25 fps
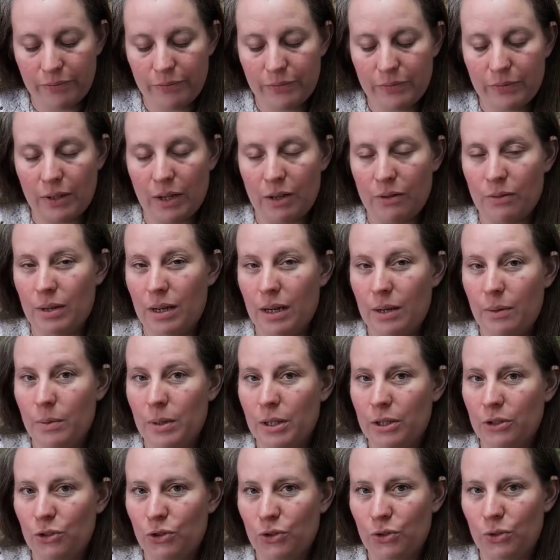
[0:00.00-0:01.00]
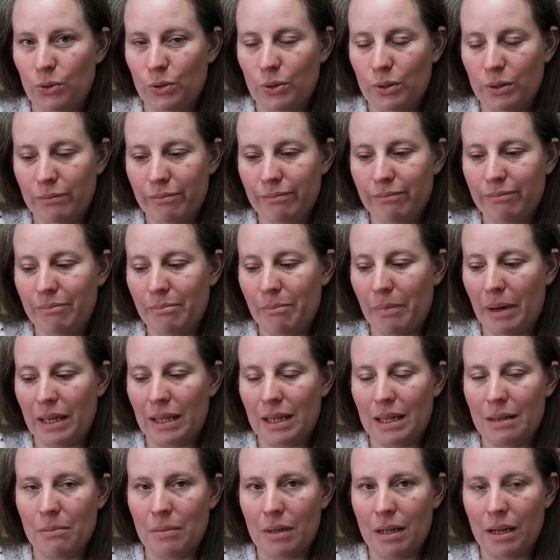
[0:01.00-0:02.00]
I really want to make
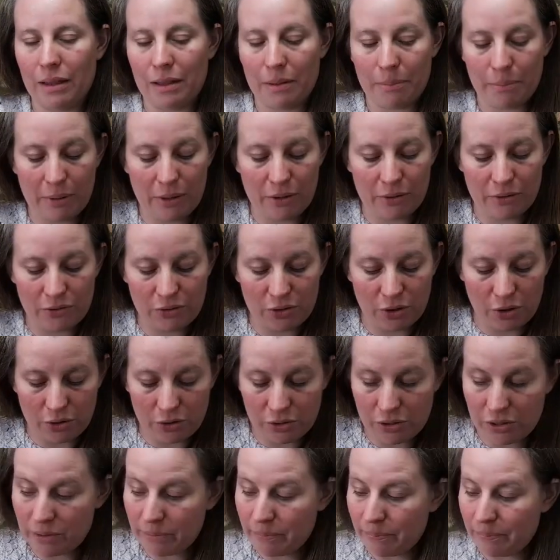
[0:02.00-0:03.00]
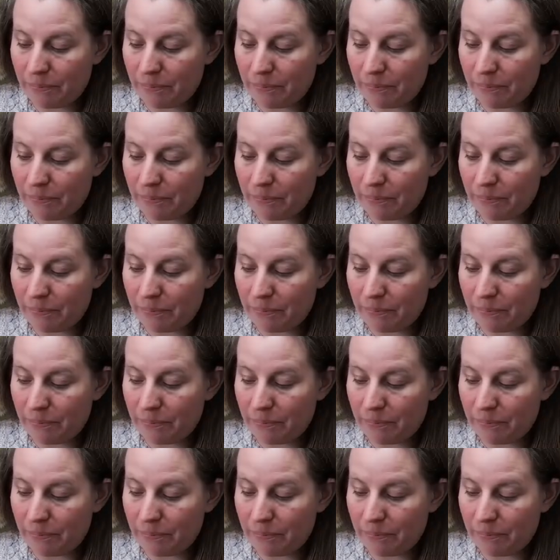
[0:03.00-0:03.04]
him another pair of socks.